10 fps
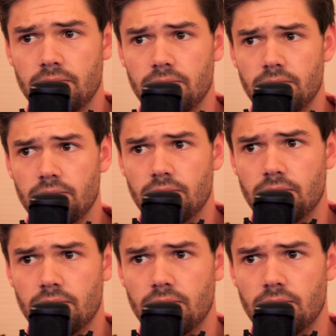
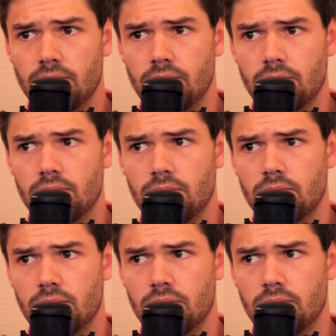Nobody speaks.